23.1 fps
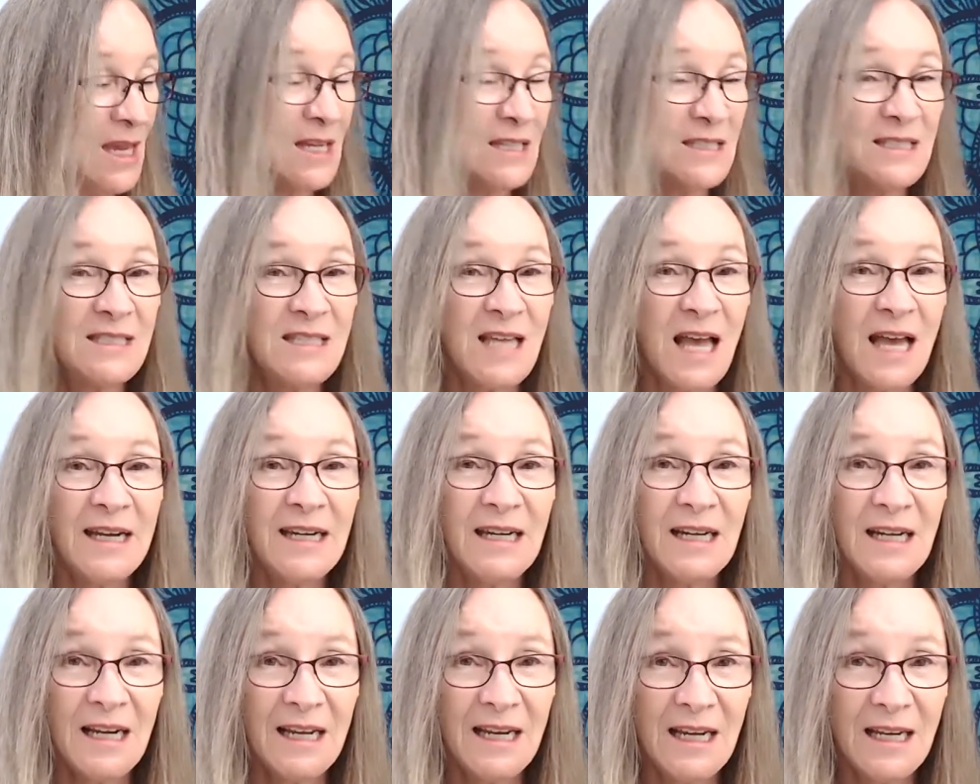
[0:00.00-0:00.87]

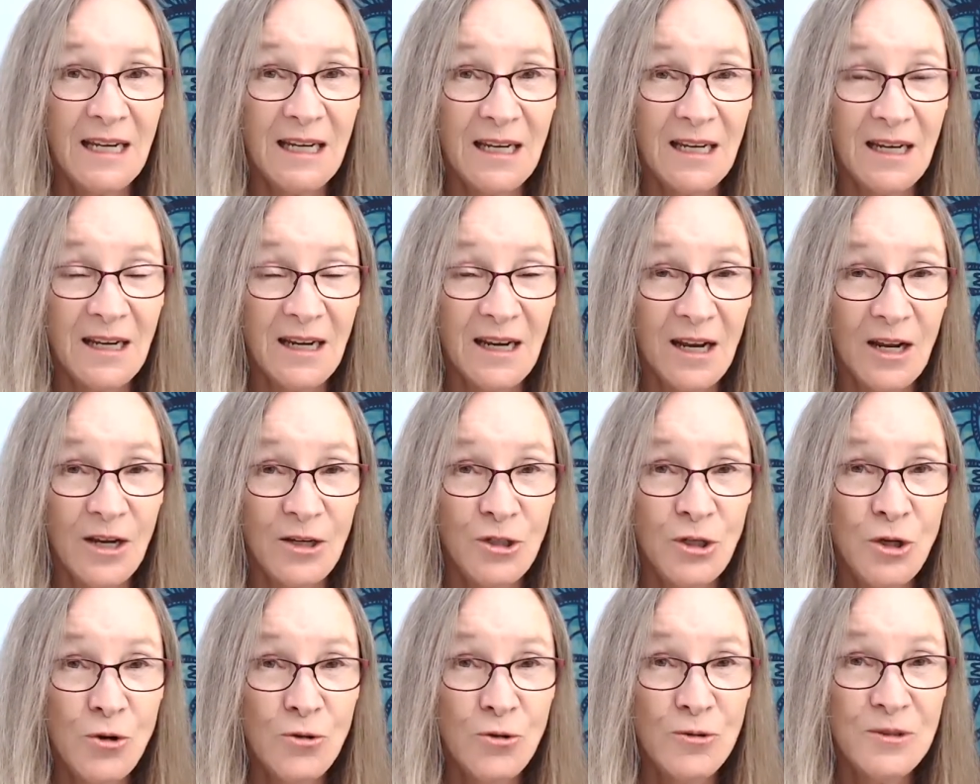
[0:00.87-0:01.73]
Suddenly,
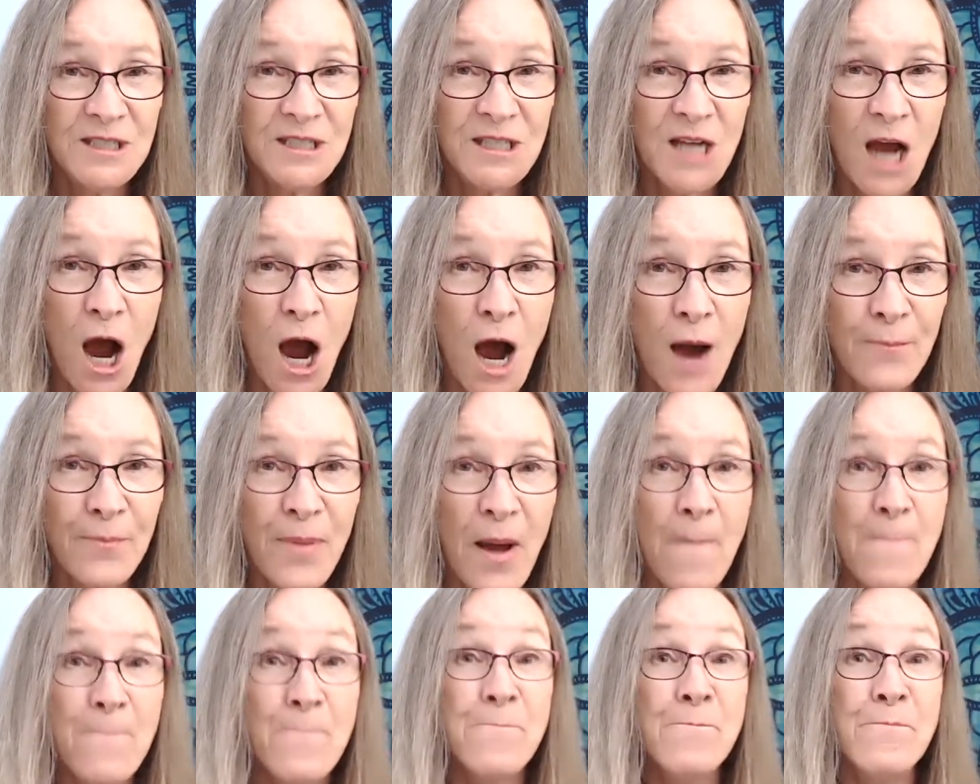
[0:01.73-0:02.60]
you stop
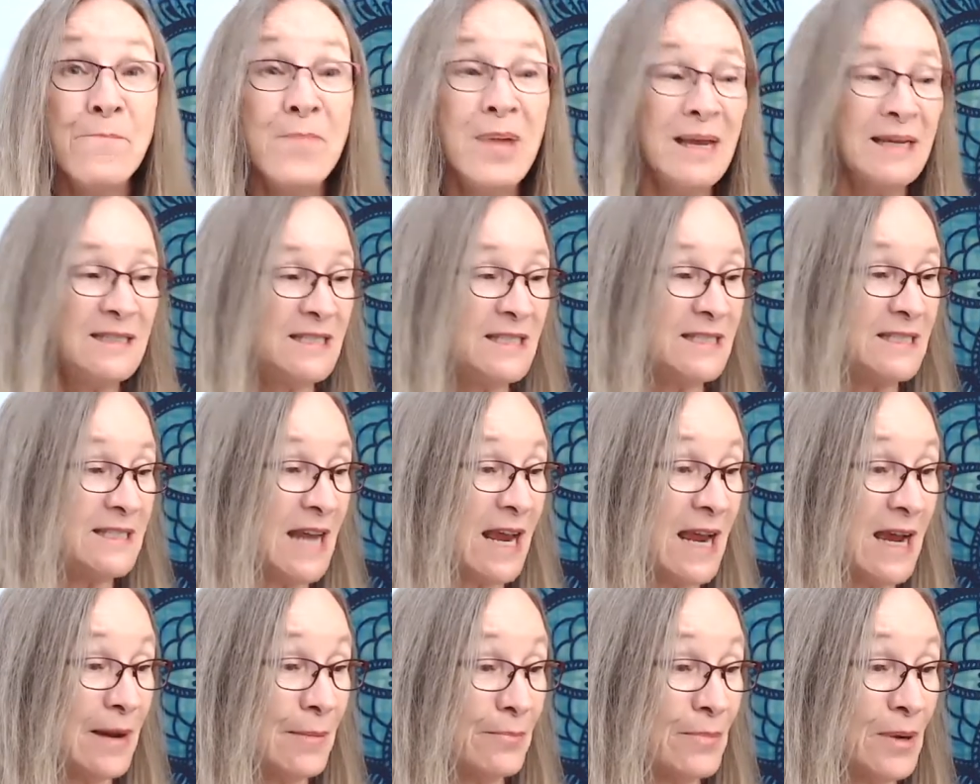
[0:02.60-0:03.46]
mid
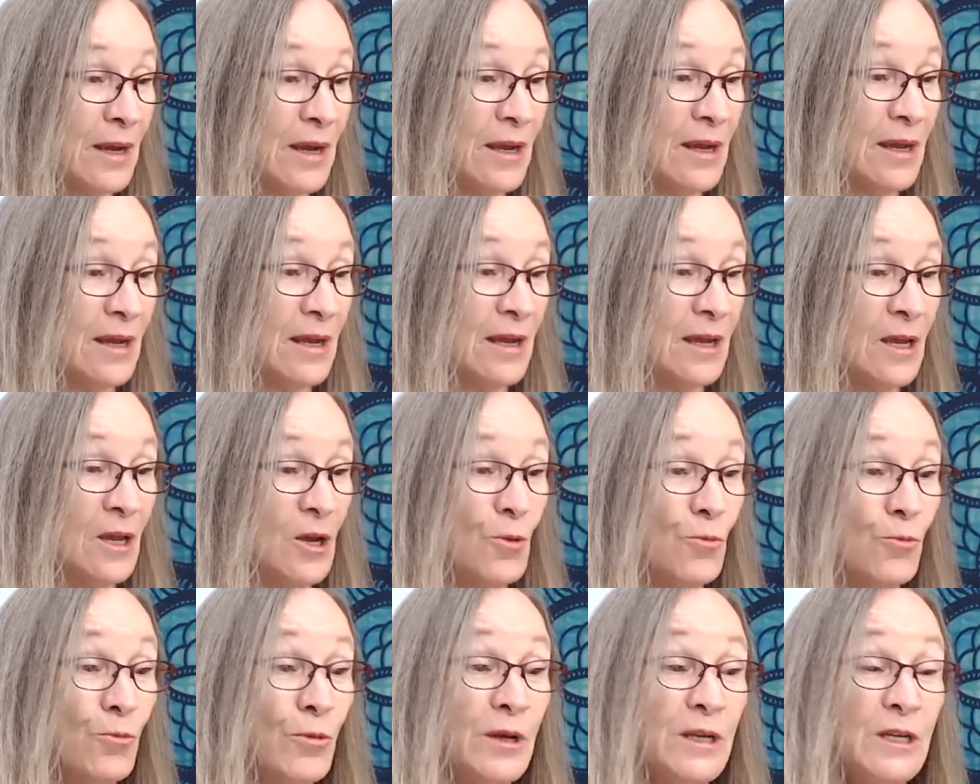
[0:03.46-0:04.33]
step
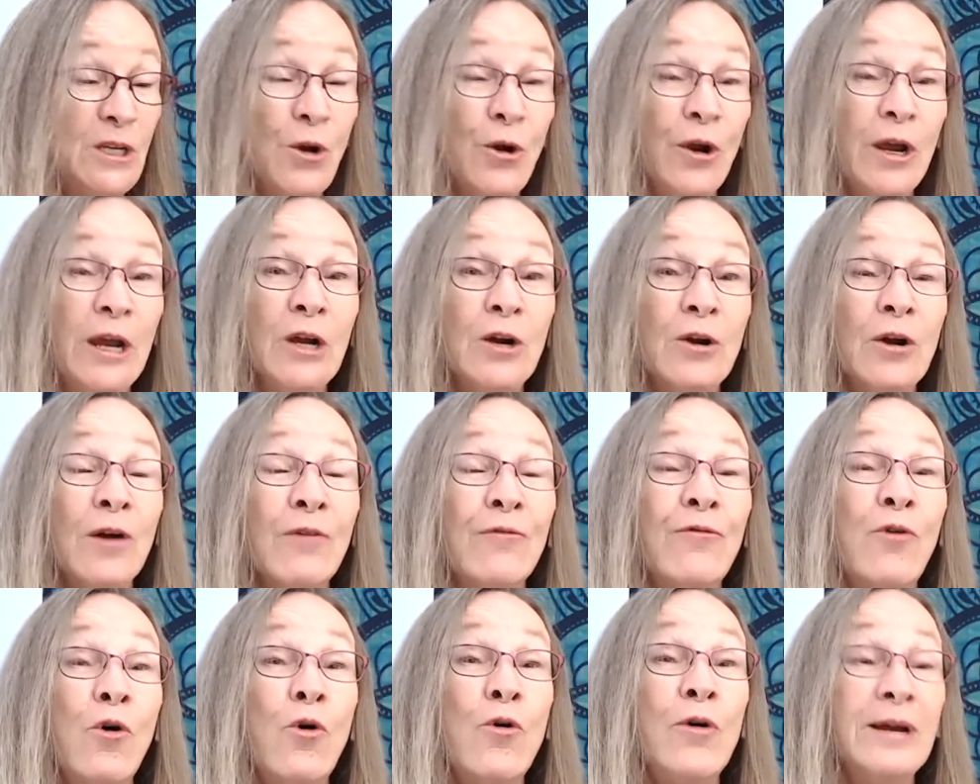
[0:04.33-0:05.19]
when you hear a
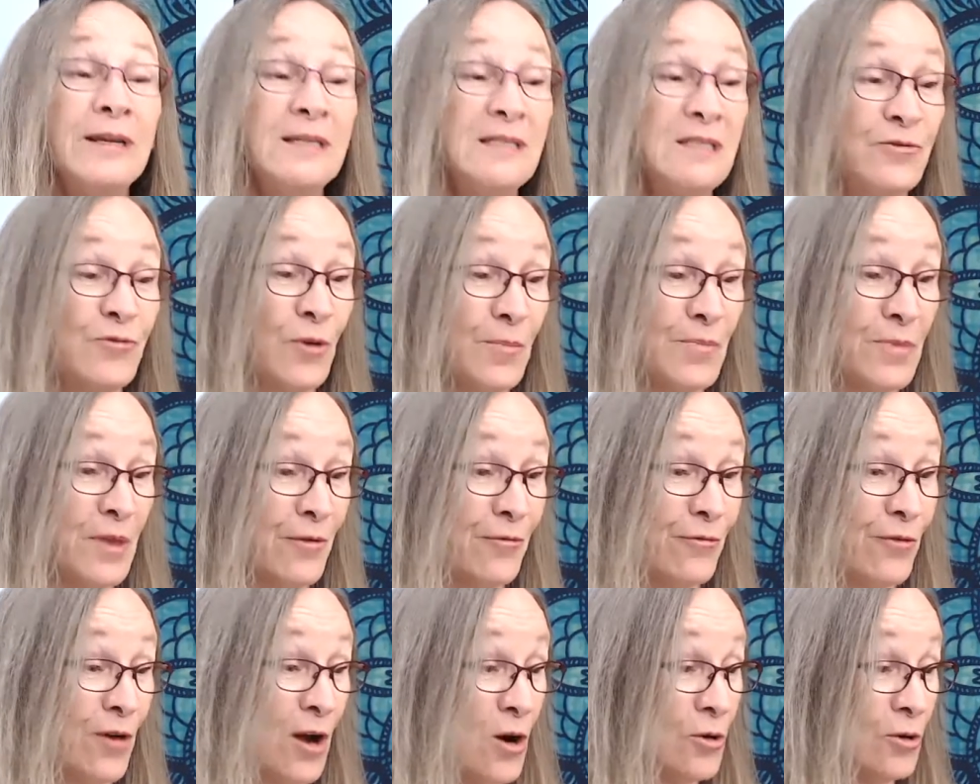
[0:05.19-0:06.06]
voice from the
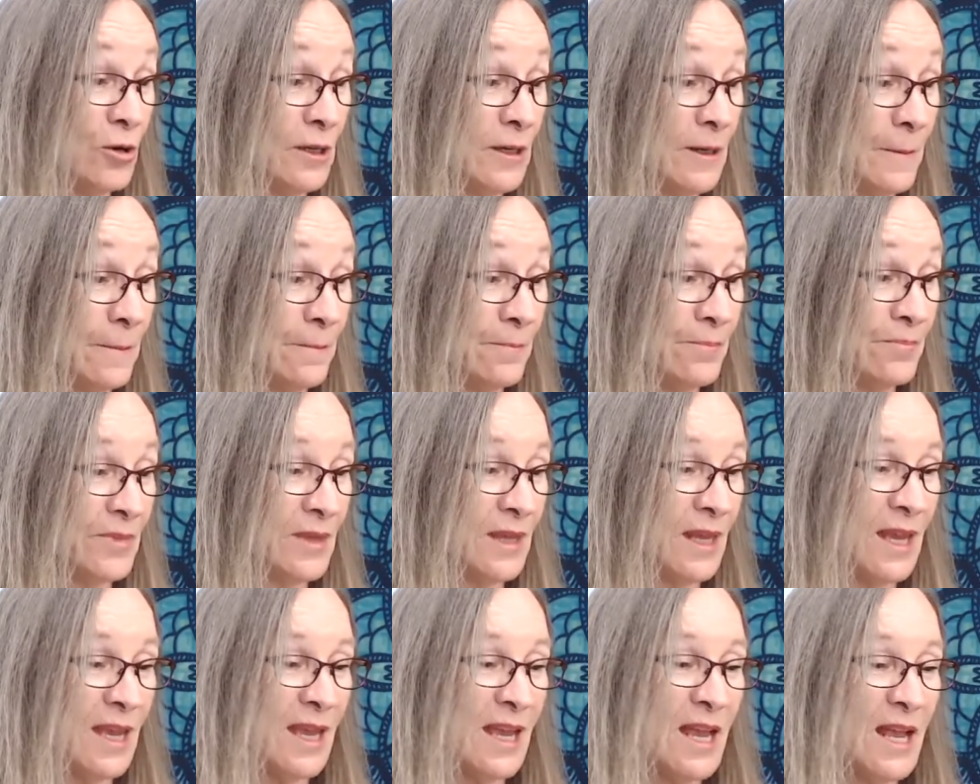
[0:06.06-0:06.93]
phone.
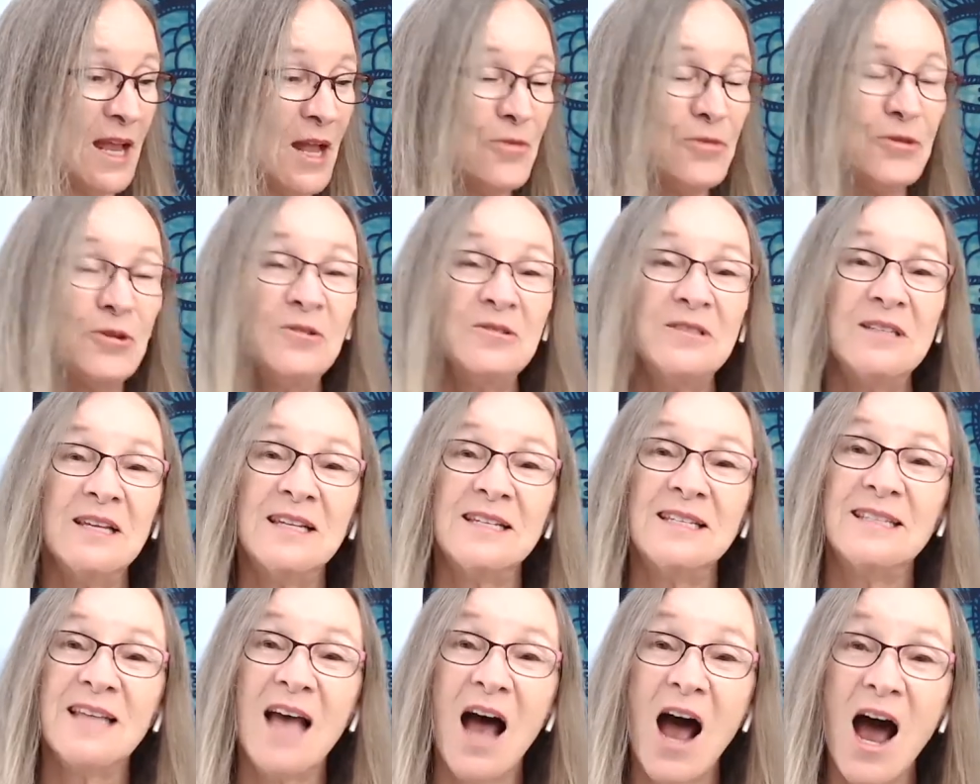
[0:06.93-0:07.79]
There's a
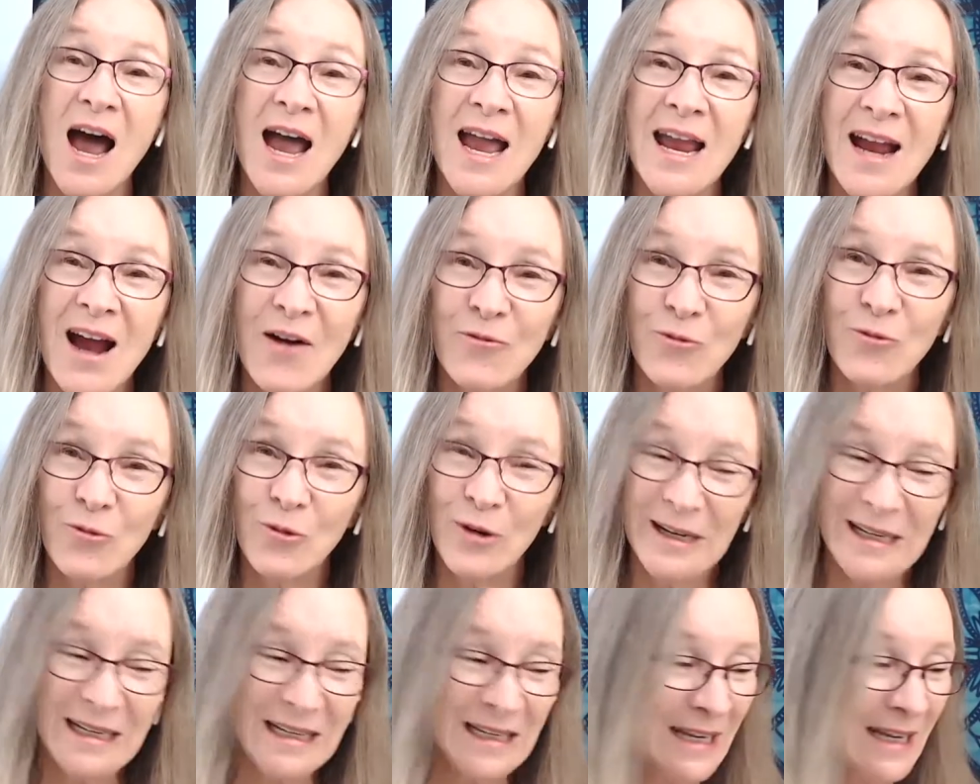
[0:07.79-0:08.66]
sigh of
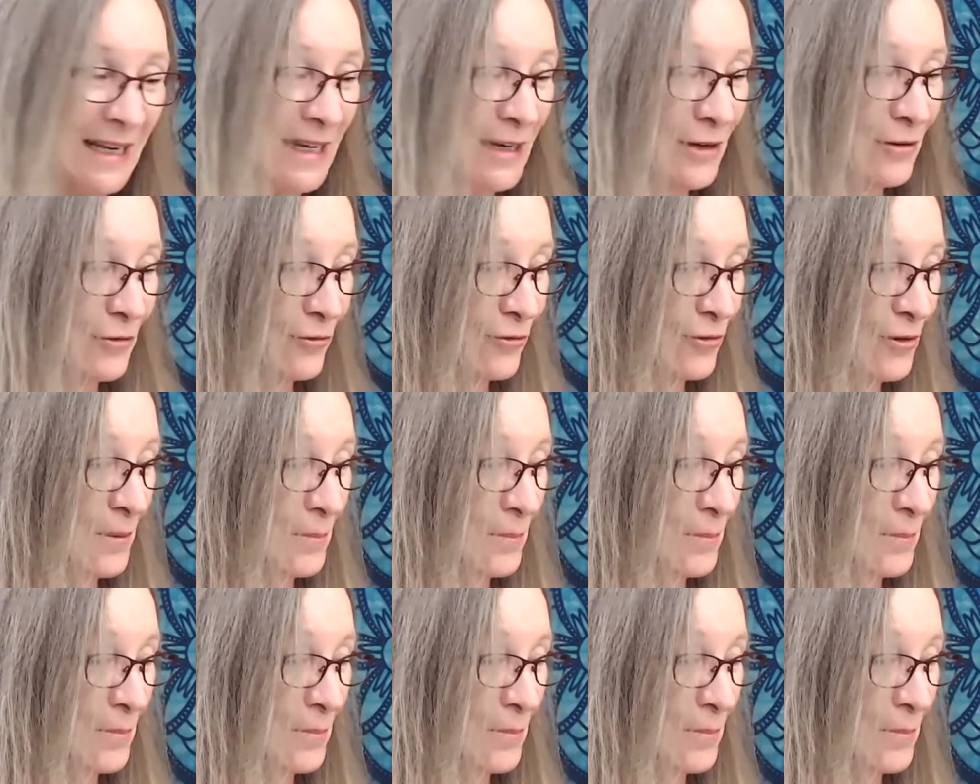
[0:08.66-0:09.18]
relief